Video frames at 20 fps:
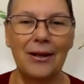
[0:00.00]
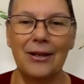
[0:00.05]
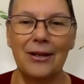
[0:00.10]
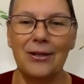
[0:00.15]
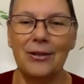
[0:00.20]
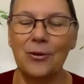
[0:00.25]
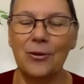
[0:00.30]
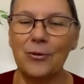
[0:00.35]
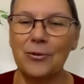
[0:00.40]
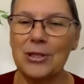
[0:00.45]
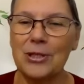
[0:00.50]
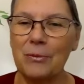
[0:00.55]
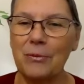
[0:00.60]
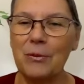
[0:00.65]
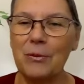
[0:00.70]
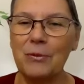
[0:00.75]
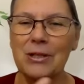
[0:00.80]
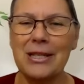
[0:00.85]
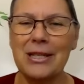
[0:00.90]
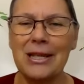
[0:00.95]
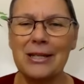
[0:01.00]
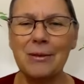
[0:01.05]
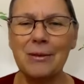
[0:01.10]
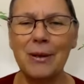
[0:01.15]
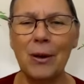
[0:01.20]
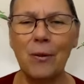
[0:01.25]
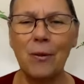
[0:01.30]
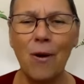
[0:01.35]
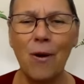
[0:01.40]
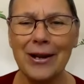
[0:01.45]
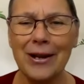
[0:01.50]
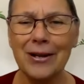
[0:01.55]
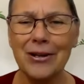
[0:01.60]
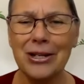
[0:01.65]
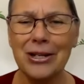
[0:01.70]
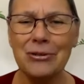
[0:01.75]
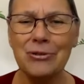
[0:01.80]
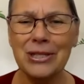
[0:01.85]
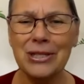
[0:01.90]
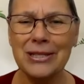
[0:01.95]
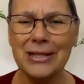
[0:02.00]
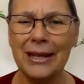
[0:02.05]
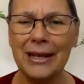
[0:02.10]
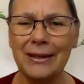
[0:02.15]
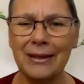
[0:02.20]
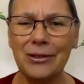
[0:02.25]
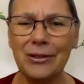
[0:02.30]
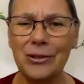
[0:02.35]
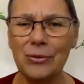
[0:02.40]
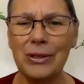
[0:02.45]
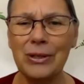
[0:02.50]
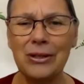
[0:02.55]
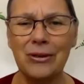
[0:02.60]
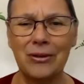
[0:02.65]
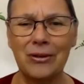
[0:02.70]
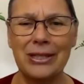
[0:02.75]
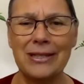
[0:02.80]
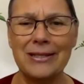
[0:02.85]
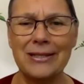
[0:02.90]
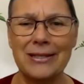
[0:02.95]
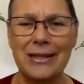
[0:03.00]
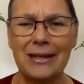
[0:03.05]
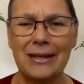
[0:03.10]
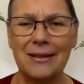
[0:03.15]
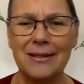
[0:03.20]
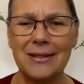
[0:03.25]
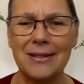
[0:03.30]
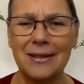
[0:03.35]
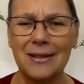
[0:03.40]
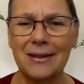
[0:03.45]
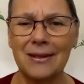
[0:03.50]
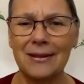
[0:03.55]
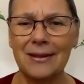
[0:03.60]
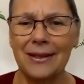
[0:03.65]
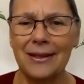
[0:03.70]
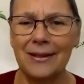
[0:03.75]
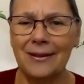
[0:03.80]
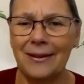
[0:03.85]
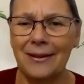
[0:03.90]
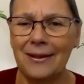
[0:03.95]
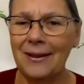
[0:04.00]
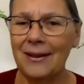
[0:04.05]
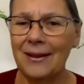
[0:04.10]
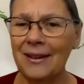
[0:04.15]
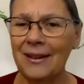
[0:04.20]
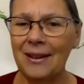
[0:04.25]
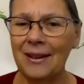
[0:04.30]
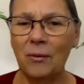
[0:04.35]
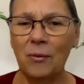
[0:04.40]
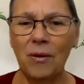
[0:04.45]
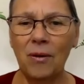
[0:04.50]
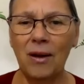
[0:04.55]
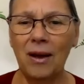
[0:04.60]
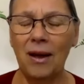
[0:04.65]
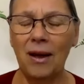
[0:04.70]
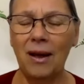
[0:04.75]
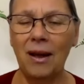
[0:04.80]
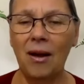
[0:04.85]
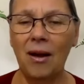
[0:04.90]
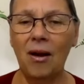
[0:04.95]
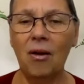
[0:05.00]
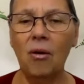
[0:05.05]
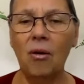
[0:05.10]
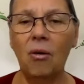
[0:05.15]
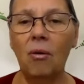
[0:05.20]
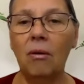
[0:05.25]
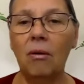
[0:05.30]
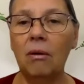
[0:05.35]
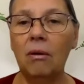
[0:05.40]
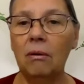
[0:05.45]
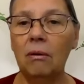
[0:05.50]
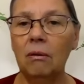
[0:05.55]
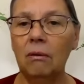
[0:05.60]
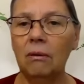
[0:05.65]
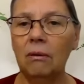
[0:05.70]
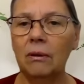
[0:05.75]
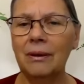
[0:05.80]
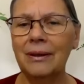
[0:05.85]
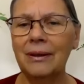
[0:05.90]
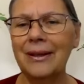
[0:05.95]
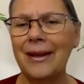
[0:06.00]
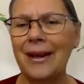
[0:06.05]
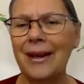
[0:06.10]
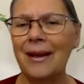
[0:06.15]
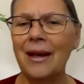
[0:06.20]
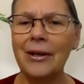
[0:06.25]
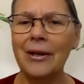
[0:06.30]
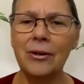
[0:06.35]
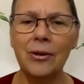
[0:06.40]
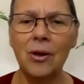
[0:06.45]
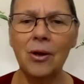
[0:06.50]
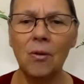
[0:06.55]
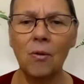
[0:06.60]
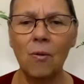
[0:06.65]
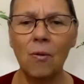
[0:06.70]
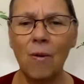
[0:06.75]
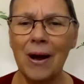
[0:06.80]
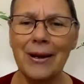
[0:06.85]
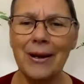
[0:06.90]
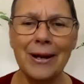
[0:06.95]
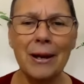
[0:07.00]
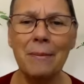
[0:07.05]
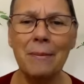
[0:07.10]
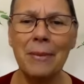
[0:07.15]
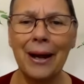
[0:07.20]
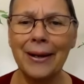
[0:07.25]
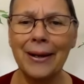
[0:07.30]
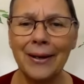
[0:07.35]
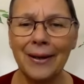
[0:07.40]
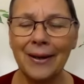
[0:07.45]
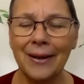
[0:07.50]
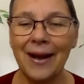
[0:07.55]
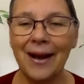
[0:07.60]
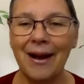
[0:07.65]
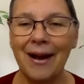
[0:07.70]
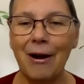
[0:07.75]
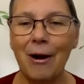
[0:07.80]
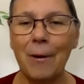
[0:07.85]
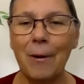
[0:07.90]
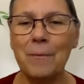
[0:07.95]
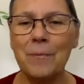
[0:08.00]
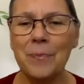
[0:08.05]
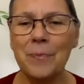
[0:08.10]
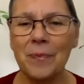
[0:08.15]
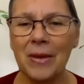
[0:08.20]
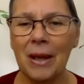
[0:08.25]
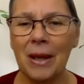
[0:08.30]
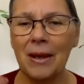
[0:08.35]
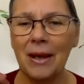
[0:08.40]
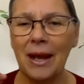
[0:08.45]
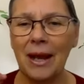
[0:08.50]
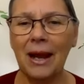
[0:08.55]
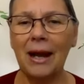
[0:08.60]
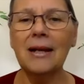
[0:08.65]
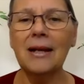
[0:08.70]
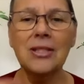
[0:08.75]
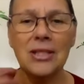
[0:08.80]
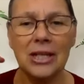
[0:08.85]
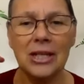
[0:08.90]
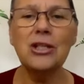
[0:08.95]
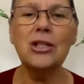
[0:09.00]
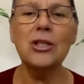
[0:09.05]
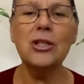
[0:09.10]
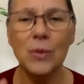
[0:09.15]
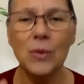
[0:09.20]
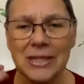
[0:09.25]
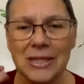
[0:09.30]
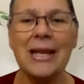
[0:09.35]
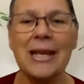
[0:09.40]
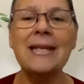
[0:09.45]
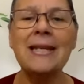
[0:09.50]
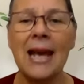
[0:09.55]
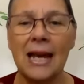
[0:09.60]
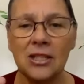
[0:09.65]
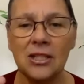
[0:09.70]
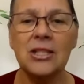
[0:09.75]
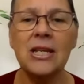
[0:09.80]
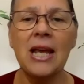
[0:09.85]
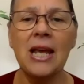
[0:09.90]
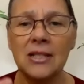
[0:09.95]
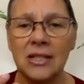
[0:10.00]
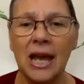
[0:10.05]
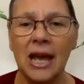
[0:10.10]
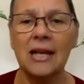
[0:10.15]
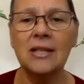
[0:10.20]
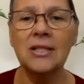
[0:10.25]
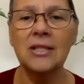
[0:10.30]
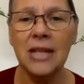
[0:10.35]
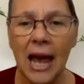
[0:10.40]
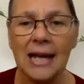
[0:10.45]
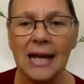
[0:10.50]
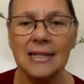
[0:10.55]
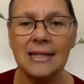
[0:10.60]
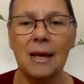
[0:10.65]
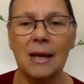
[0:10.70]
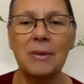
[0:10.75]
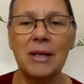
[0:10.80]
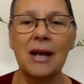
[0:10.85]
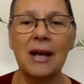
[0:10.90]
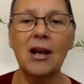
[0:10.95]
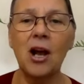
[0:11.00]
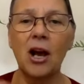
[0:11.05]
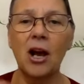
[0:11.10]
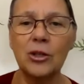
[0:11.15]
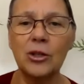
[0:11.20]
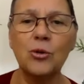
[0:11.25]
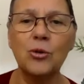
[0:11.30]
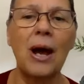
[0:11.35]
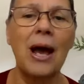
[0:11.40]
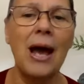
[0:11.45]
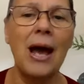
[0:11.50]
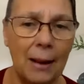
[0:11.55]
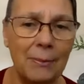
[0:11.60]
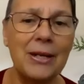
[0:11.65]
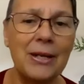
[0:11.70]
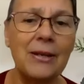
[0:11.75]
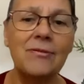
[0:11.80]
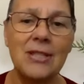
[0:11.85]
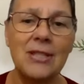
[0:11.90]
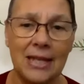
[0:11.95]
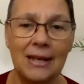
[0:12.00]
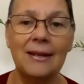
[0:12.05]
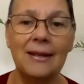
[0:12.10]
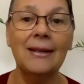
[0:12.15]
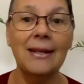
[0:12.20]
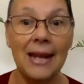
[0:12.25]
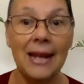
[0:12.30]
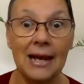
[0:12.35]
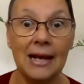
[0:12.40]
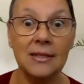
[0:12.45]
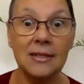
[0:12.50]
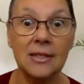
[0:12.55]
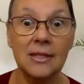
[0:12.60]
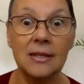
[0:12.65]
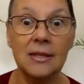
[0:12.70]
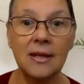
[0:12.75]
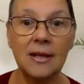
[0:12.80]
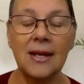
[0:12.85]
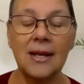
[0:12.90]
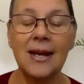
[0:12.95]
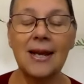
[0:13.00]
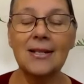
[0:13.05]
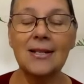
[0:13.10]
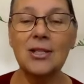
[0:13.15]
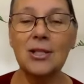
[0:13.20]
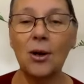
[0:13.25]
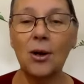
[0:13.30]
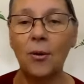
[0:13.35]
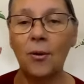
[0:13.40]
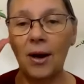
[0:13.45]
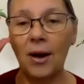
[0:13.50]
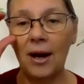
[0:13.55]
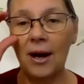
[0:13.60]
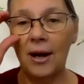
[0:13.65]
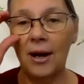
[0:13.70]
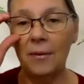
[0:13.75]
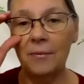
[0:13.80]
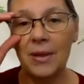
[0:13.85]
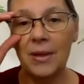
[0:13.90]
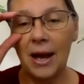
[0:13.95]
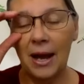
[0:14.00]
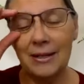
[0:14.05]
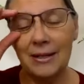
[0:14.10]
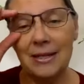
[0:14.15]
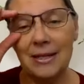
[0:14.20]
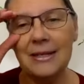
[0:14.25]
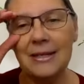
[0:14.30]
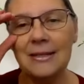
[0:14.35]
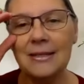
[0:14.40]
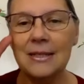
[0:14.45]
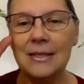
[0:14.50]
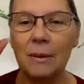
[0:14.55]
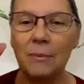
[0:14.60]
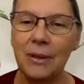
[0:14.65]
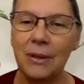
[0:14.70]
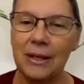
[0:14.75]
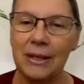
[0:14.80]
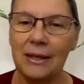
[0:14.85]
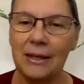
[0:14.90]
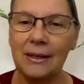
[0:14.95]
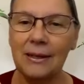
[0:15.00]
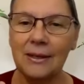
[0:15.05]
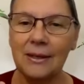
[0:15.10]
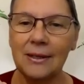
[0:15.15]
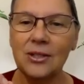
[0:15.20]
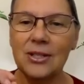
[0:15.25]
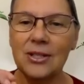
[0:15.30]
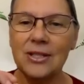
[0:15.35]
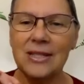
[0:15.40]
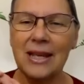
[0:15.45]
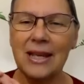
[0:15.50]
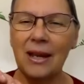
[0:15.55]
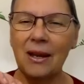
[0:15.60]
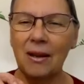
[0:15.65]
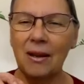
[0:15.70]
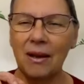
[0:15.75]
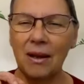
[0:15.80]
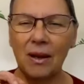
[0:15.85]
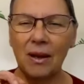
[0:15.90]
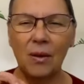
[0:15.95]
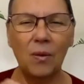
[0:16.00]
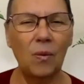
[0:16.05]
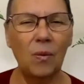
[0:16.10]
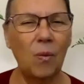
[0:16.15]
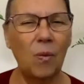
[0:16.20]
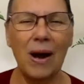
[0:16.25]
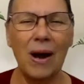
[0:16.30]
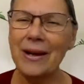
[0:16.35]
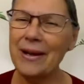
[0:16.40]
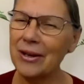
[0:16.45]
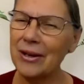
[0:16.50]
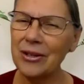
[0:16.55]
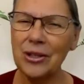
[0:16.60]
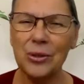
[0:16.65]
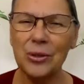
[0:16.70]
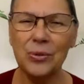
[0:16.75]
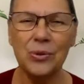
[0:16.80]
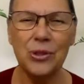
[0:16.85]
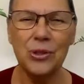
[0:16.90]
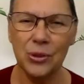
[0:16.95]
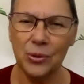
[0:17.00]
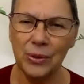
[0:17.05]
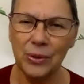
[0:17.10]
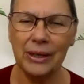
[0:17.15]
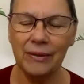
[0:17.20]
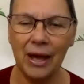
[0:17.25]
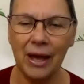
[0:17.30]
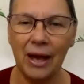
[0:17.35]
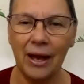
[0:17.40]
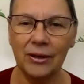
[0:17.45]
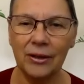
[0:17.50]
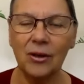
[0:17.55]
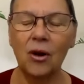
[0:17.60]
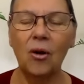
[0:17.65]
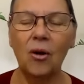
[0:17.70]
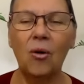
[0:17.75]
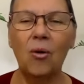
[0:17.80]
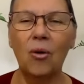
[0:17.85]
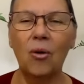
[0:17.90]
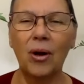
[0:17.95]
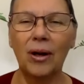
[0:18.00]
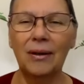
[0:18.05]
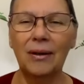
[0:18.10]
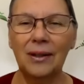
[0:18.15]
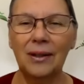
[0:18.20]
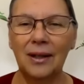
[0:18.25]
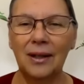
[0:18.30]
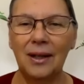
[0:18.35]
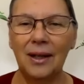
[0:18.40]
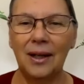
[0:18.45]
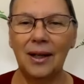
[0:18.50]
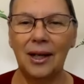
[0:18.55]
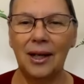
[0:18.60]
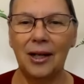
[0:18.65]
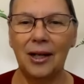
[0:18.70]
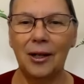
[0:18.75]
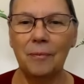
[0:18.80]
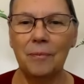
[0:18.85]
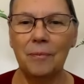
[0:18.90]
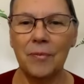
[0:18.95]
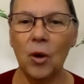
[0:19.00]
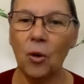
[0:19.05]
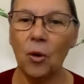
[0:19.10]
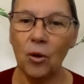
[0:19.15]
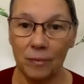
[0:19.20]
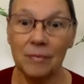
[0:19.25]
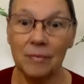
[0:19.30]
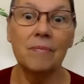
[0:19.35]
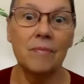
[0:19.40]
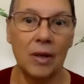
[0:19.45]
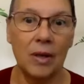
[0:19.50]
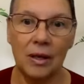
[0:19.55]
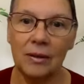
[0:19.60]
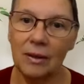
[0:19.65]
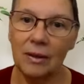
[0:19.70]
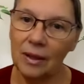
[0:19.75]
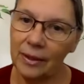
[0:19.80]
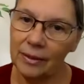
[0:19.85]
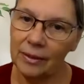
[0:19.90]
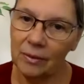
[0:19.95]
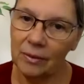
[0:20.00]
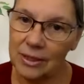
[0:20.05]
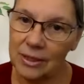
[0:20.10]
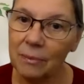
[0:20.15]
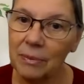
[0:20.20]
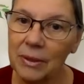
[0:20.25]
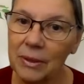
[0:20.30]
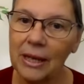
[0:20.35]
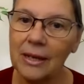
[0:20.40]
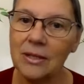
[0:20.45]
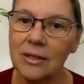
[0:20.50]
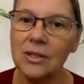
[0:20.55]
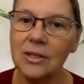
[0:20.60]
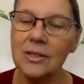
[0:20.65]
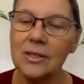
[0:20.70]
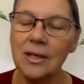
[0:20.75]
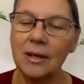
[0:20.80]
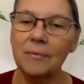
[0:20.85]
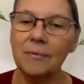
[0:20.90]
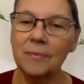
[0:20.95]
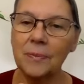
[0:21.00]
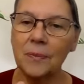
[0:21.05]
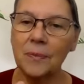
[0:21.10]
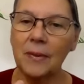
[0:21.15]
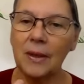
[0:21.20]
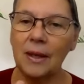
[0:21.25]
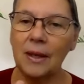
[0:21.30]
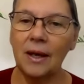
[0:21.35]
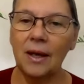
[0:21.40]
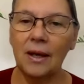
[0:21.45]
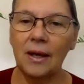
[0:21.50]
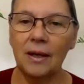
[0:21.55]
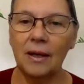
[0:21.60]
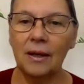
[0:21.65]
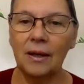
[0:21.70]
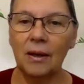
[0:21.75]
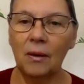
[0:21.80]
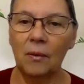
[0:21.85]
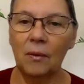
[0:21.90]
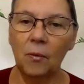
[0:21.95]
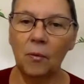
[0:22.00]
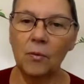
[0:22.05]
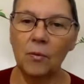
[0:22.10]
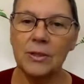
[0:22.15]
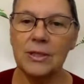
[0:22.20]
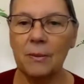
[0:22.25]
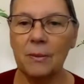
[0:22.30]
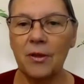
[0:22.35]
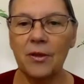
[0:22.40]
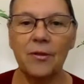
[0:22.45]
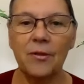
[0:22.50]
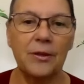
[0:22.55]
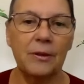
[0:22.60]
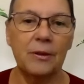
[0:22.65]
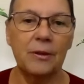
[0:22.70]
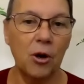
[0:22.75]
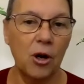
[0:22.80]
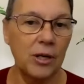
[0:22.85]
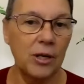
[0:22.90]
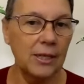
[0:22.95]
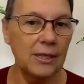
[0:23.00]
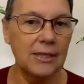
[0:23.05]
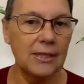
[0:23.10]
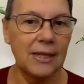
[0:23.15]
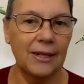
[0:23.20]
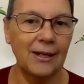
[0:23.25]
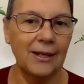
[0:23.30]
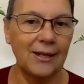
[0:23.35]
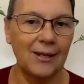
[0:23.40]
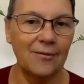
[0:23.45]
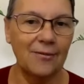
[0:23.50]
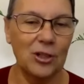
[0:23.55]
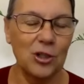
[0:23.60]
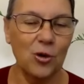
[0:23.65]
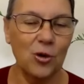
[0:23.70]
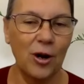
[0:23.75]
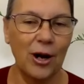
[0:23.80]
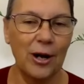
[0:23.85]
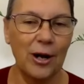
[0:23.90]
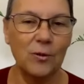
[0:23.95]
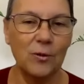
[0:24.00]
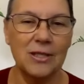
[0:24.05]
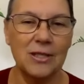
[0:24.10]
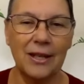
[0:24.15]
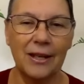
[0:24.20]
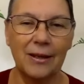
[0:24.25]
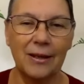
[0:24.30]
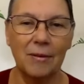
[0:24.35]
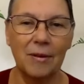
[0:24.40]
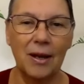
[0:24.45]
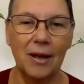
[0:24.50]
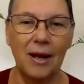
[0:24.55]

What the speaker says: if someone would say to me, why are you doing all these things? Like, oh, yeah, I don't know. Why am I? Because I just would say yes, yes, yes, yes. I mean, I got into a habit of saying yes. So I needed somebody to say, why are you doing that? Or in some cases, some of the products that I even tried, it was like